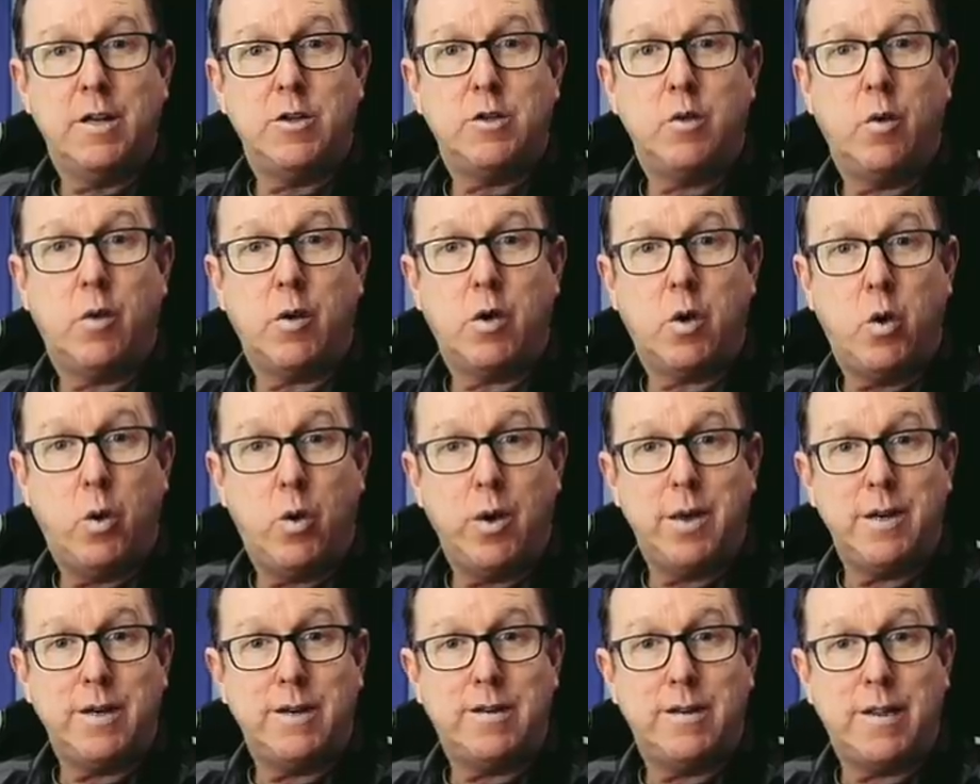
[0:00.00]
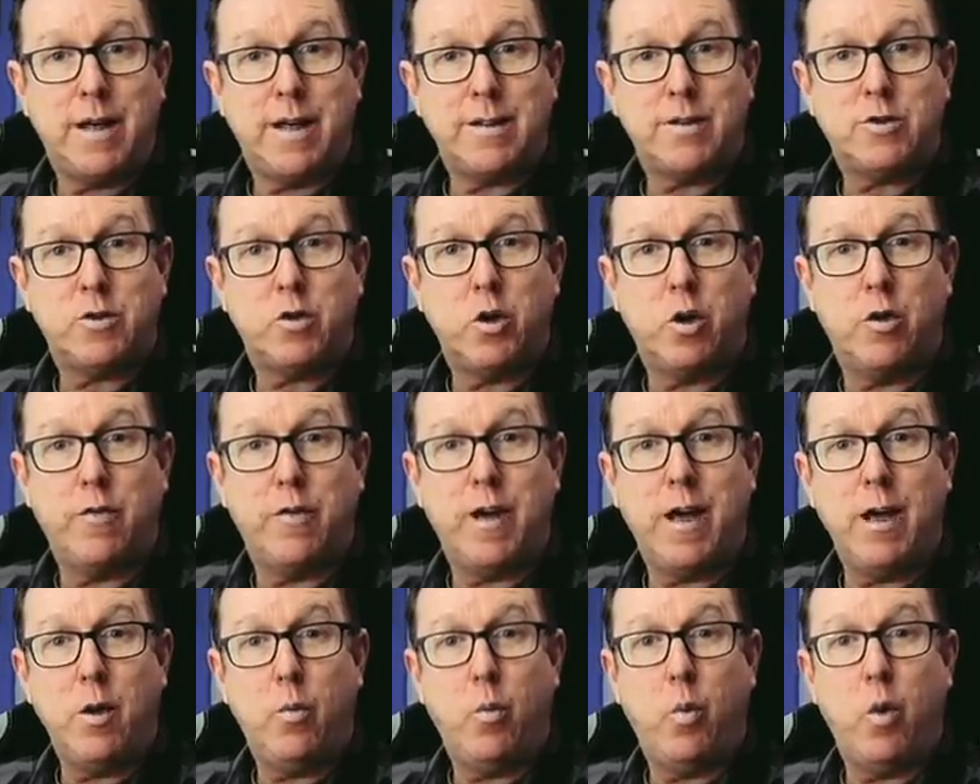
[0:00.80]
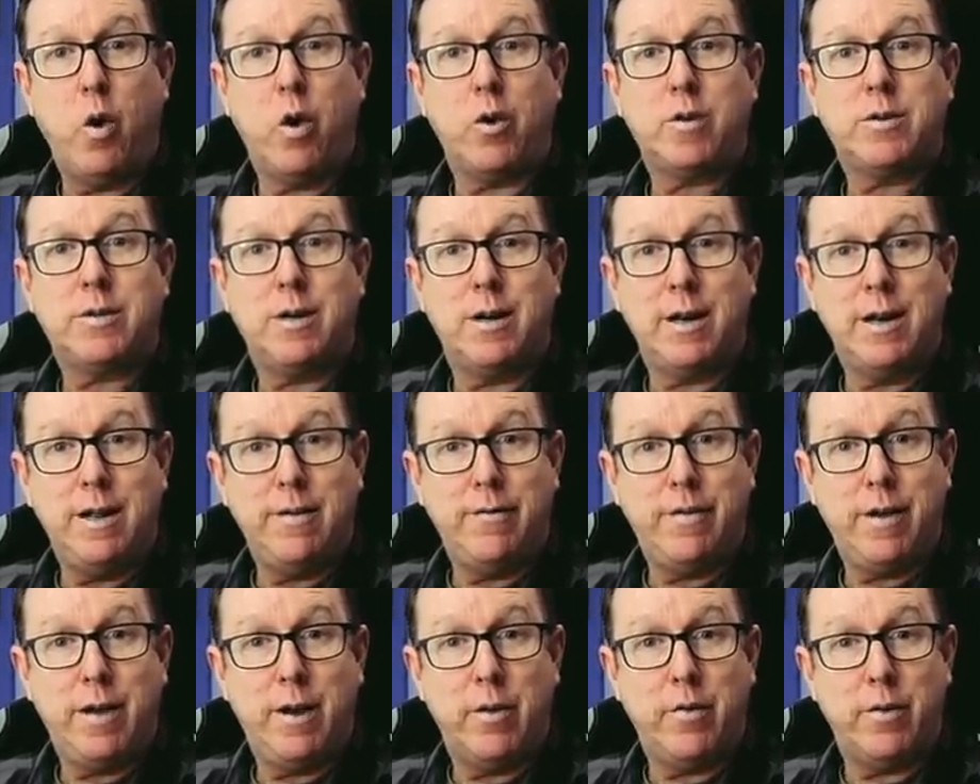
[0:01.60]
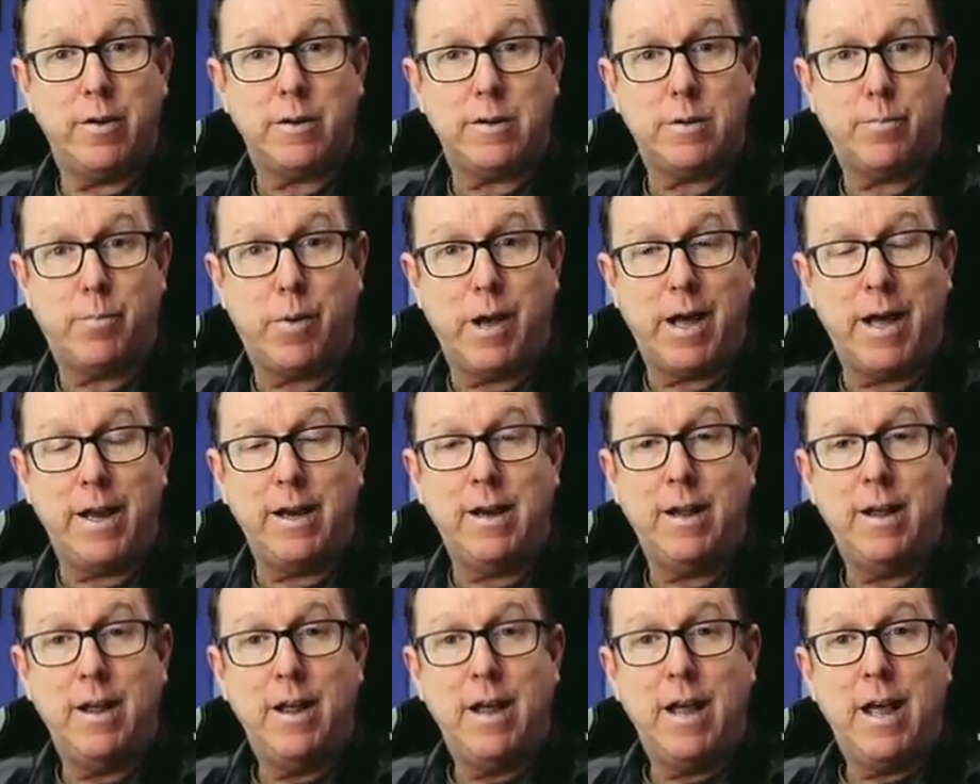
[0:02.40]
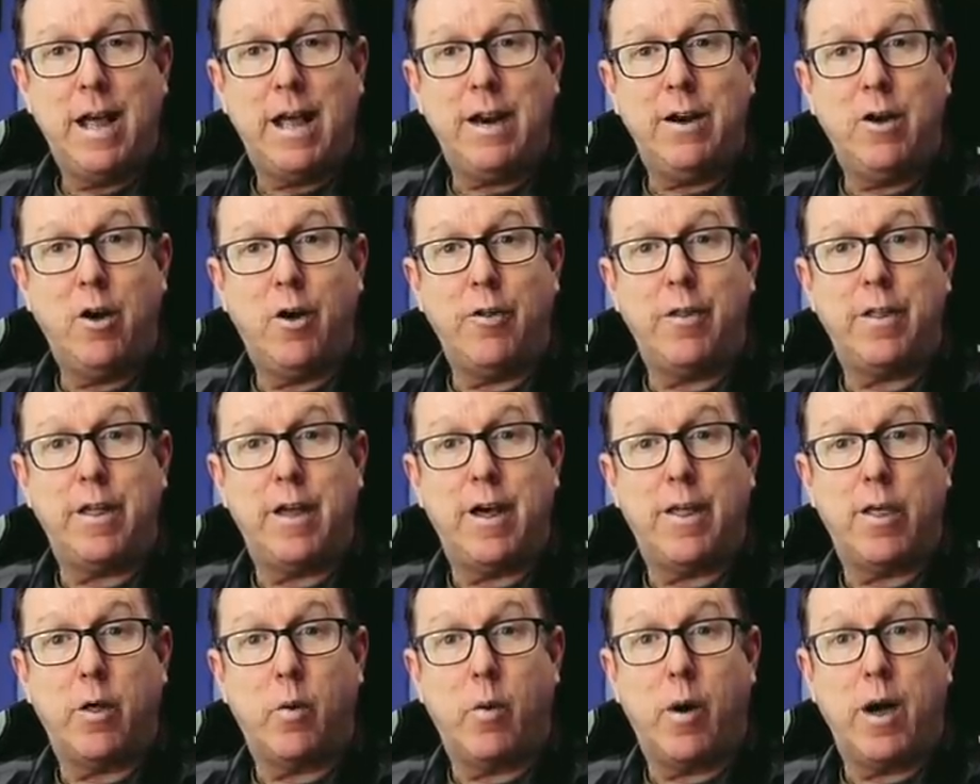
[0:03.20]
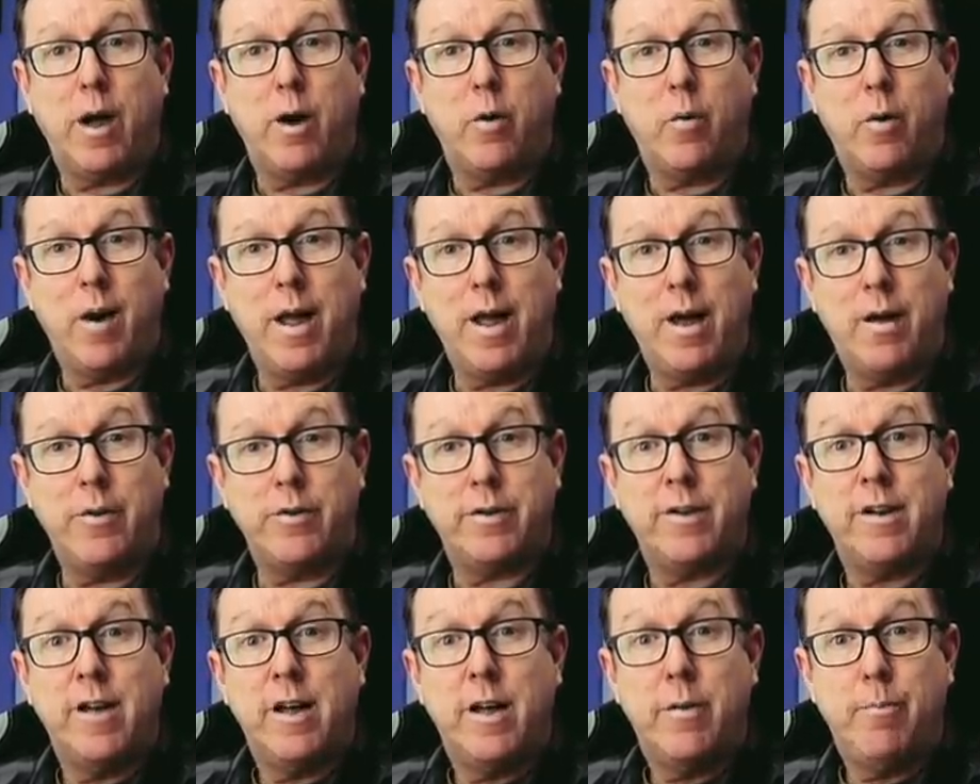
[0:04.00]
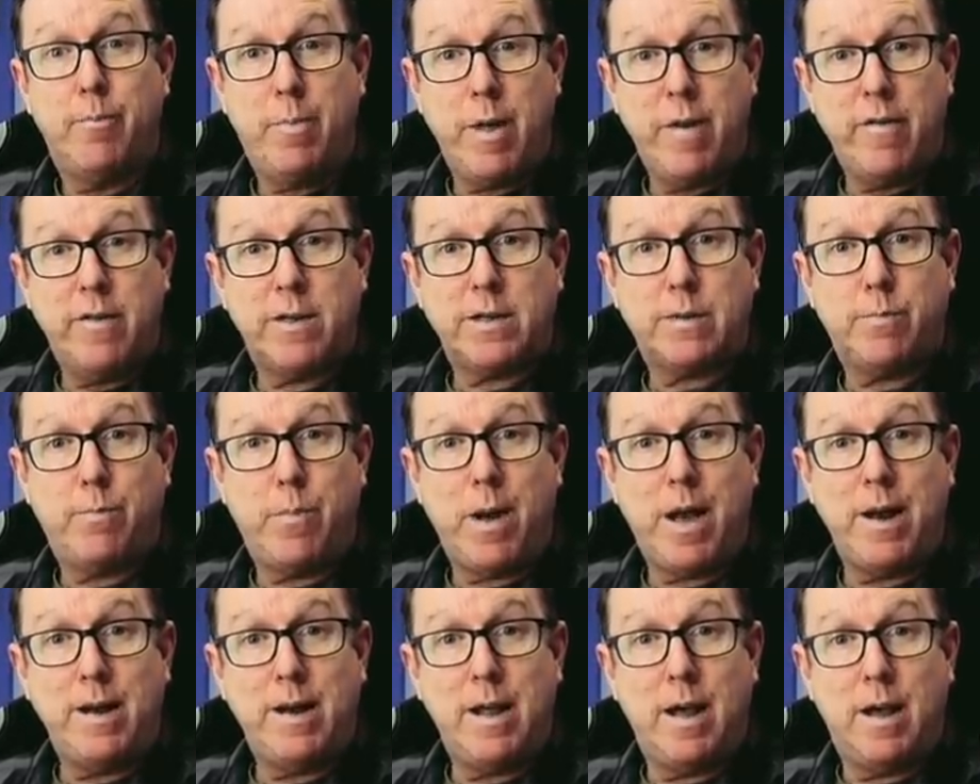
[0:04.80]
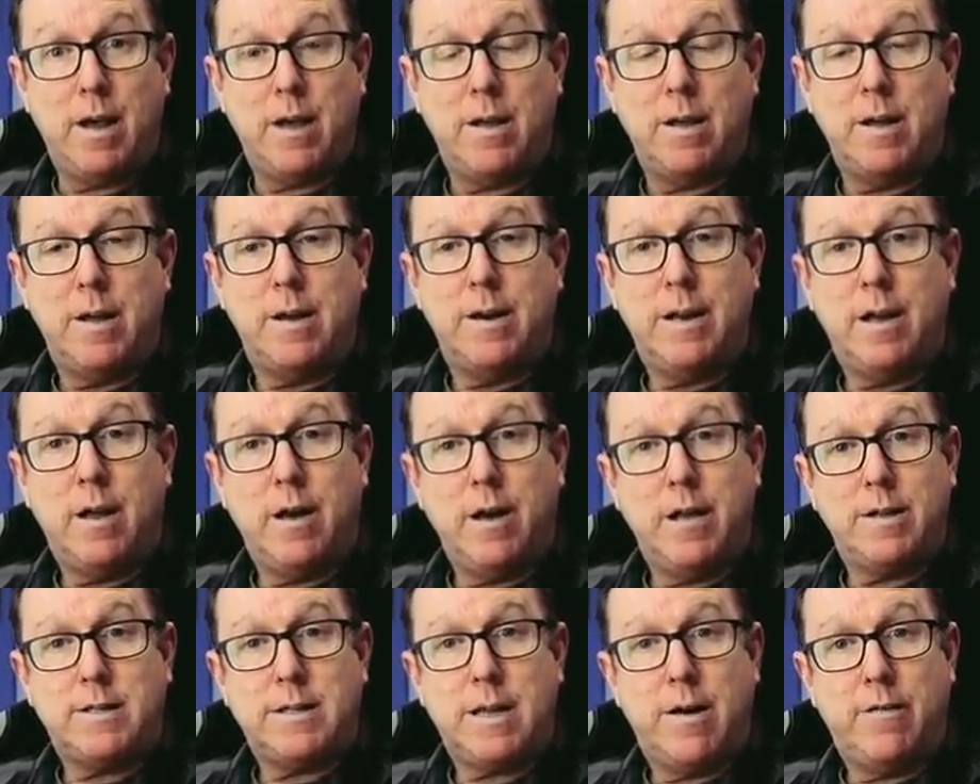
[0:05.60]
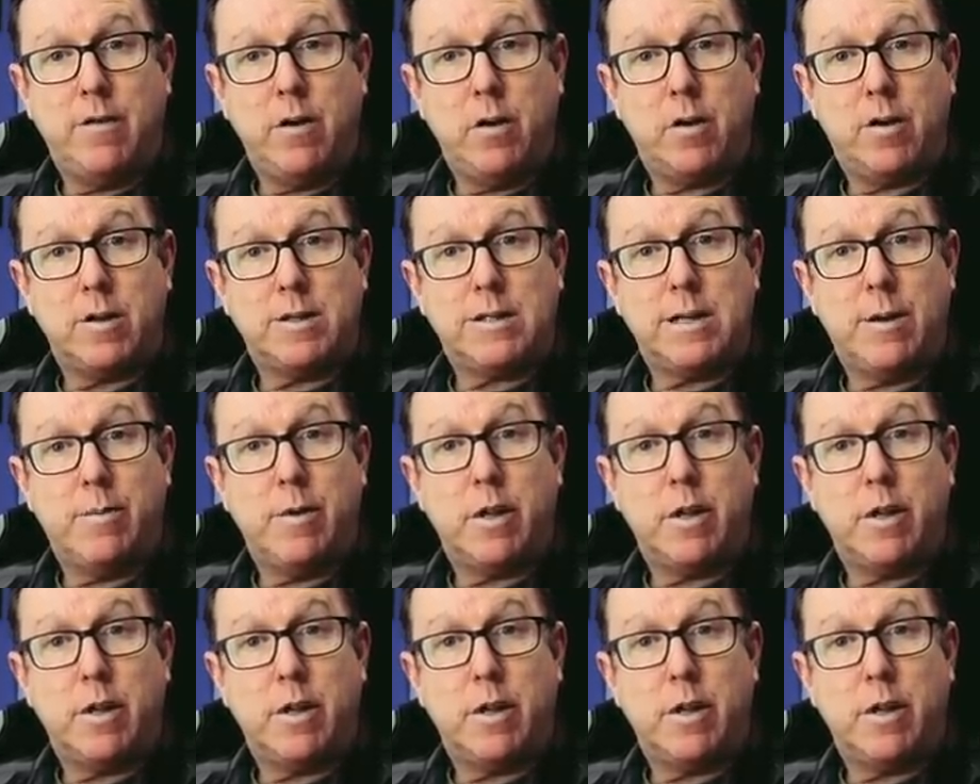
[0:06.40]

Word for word: So, according to that survey, work to live here in Spain and not the other way around. Viva España! Now let's have a look at some